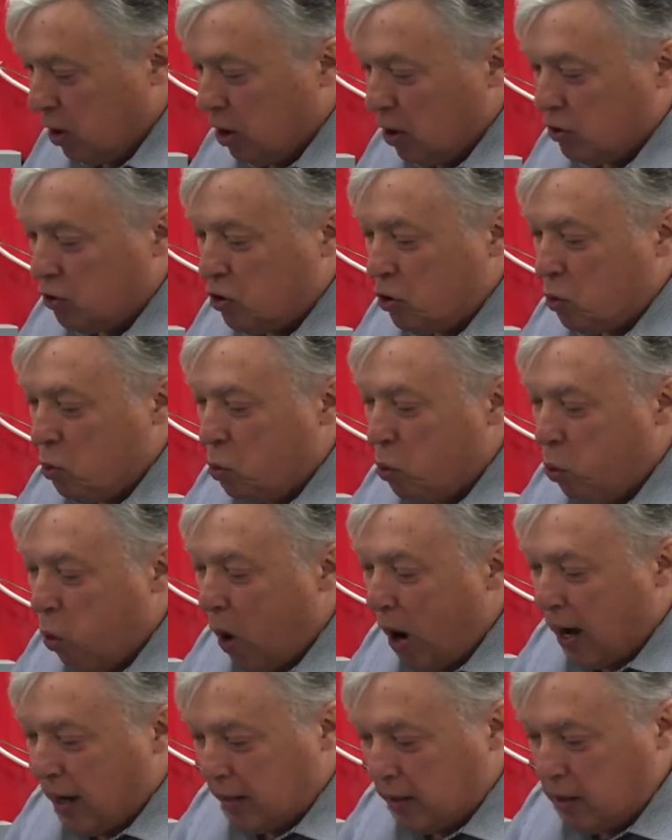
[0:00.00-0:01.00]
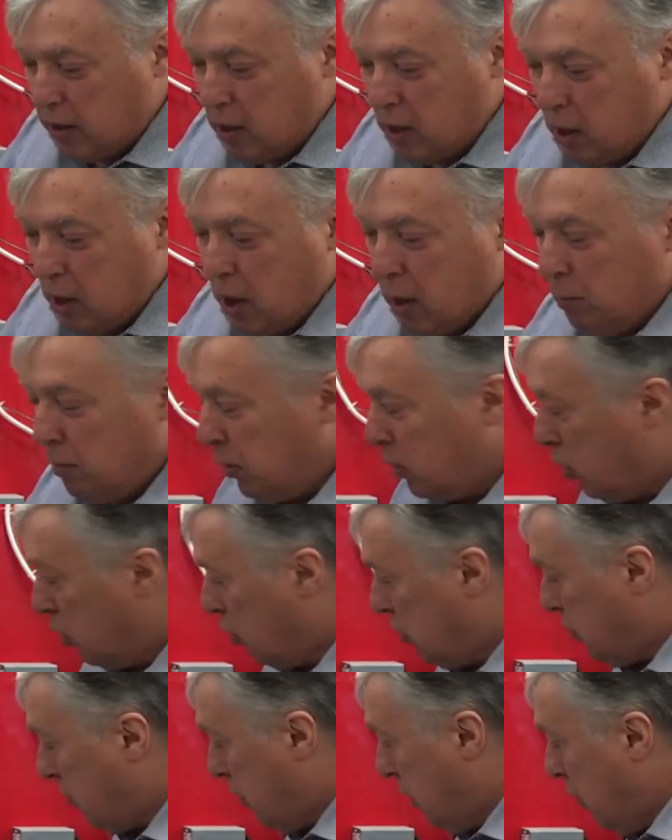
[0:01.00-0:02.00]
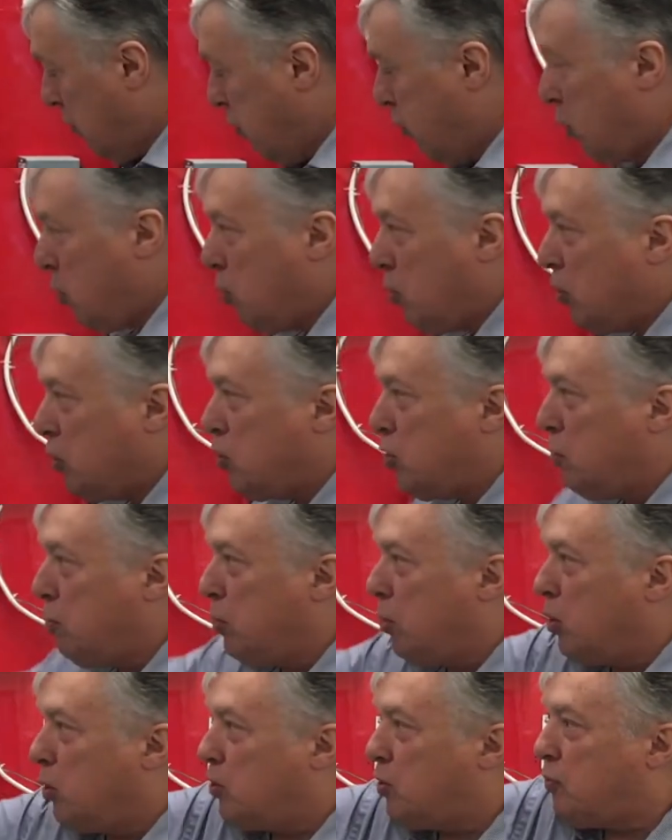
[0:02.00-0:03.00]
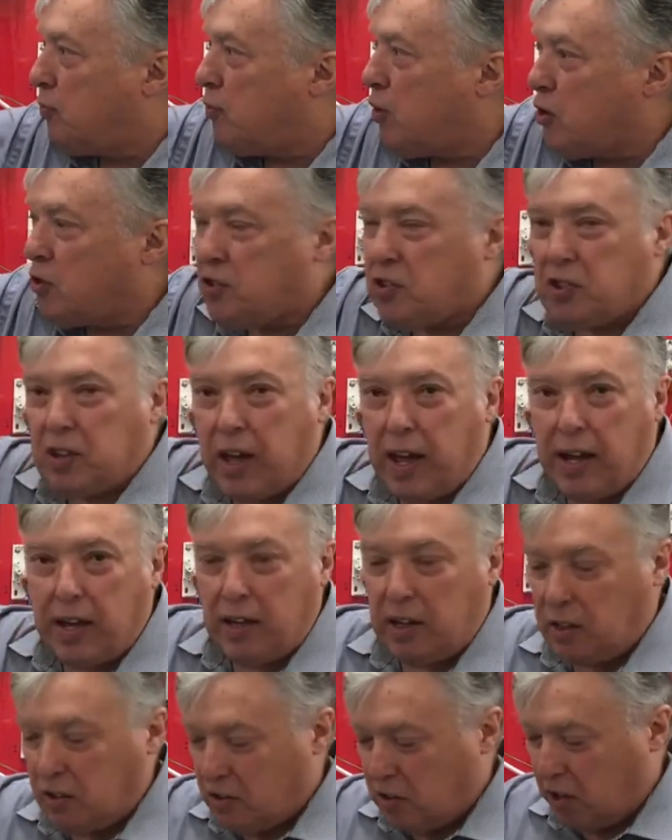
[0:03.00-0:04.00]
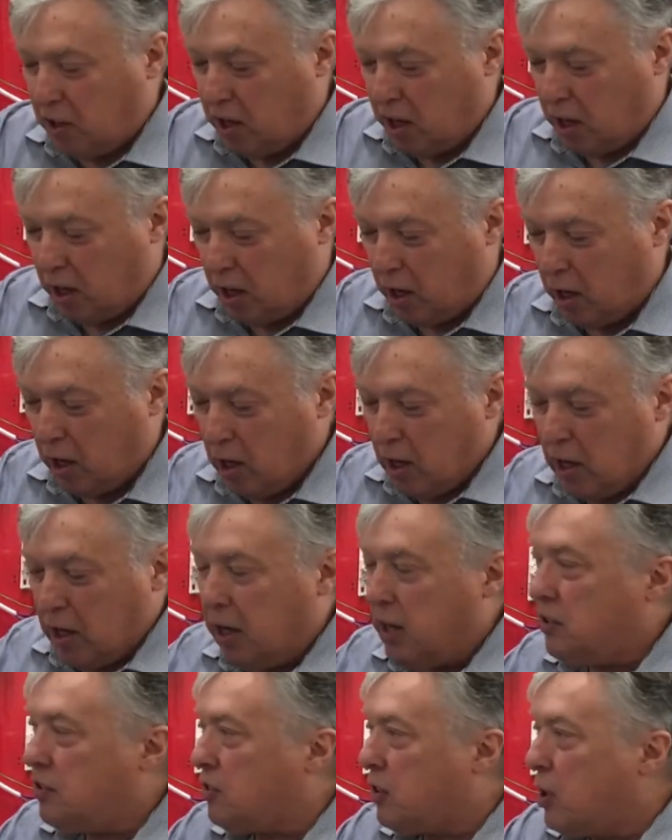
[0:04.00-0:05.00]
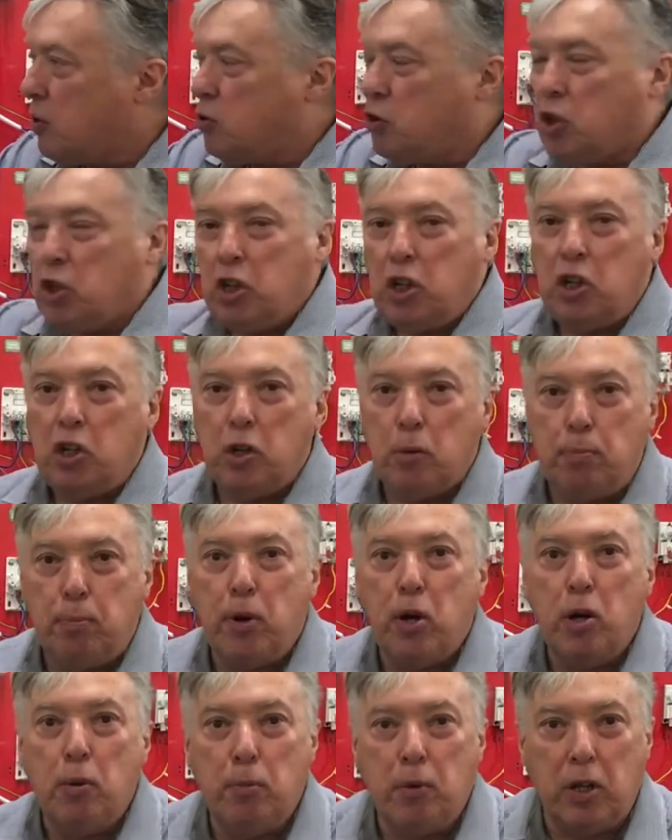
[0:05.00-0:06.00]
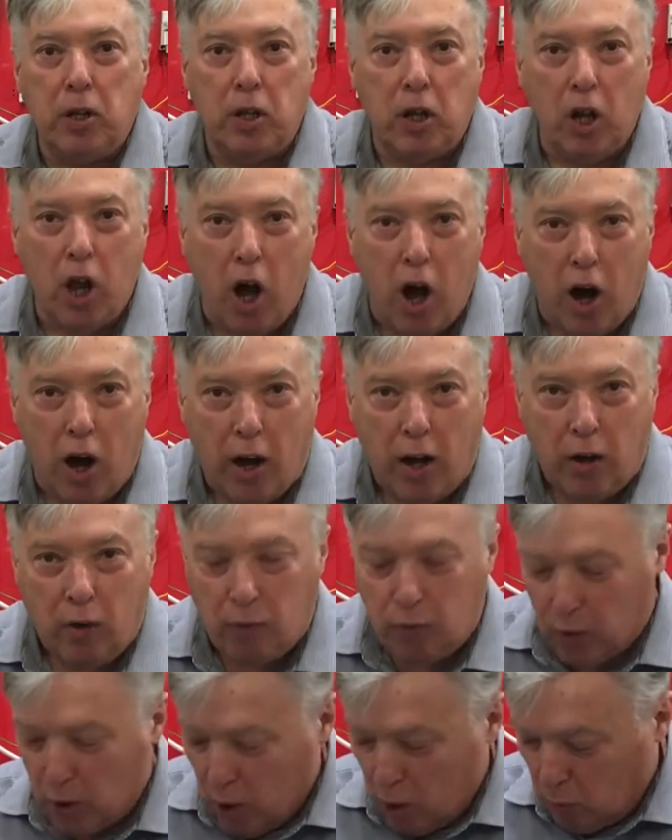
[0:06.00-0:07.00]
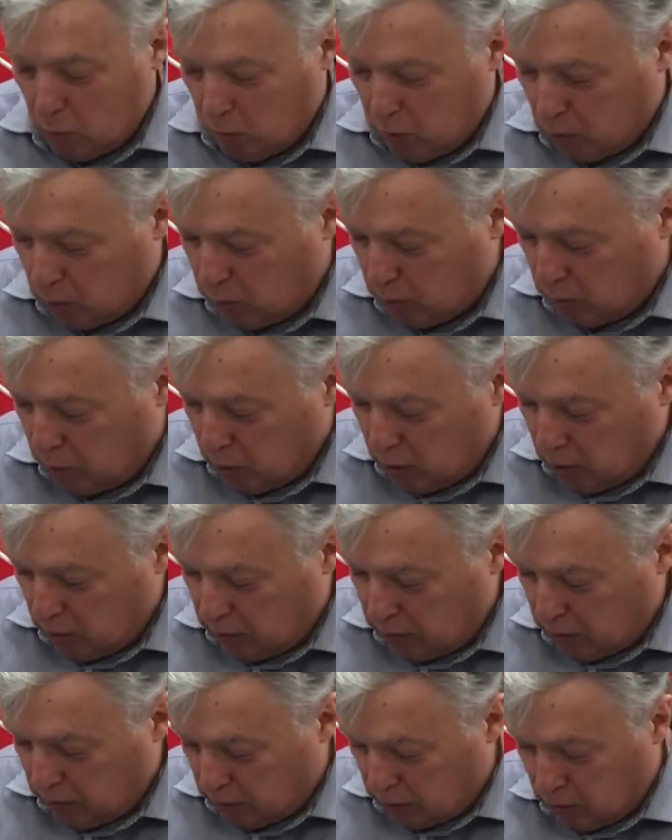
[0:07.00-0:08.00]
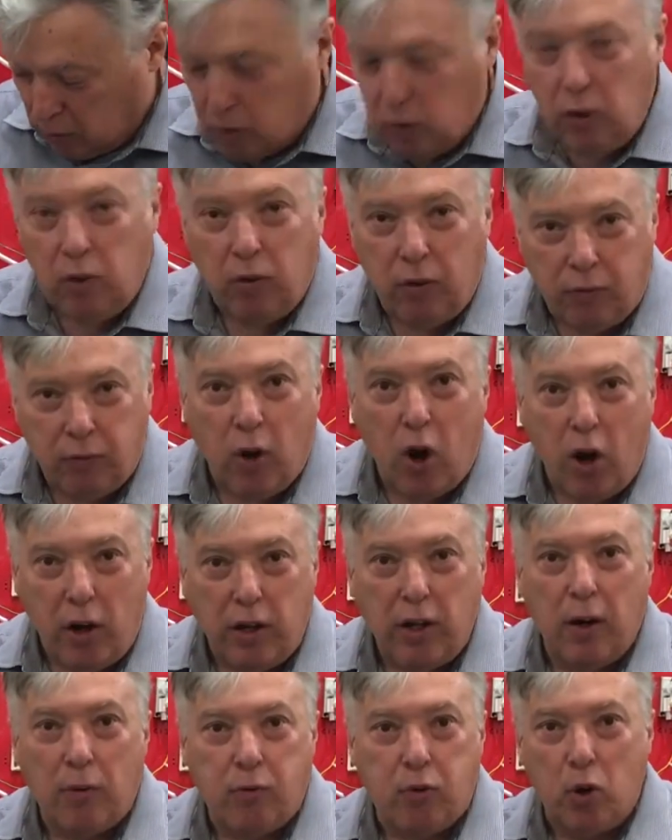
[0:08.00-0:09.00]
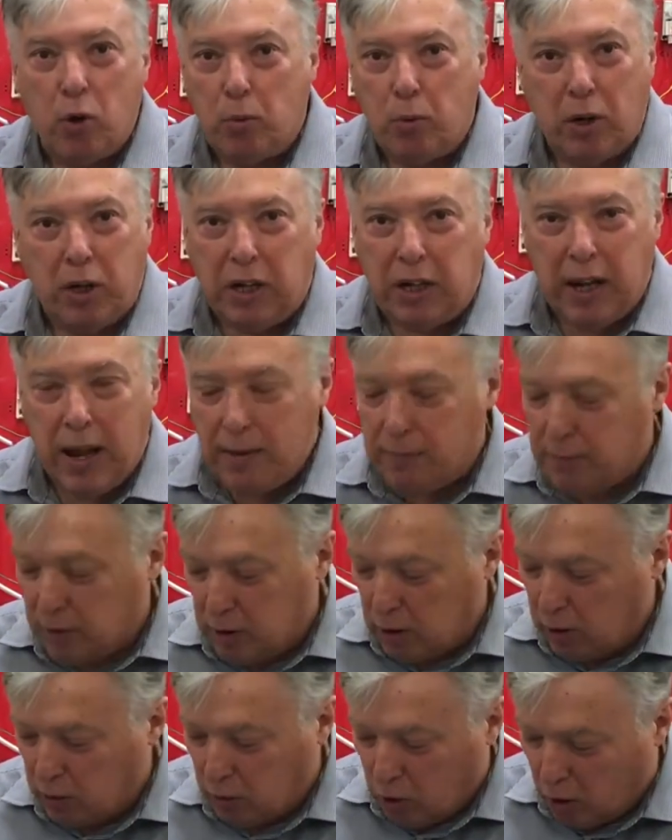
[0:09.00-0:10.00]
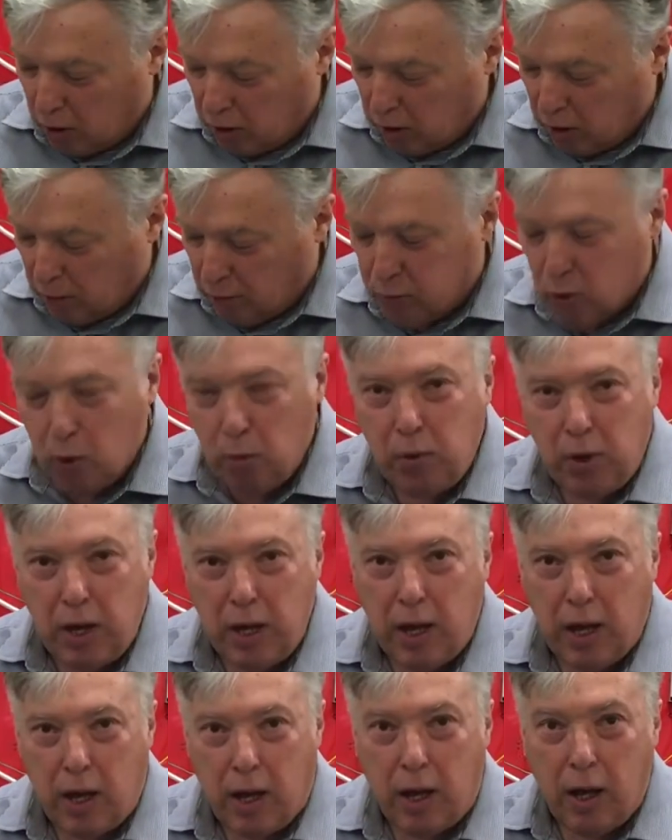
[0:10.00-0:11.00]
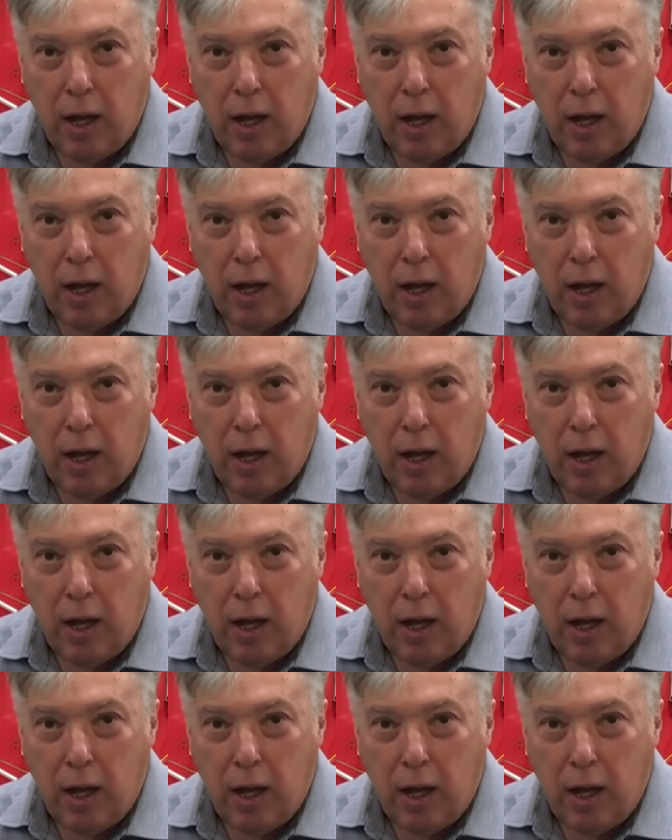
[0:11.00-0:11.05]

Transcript: to 1, because if we want to put frostat into here, it's going to need a permanent live. Well, you've got enough room at 11, you've got enough room here,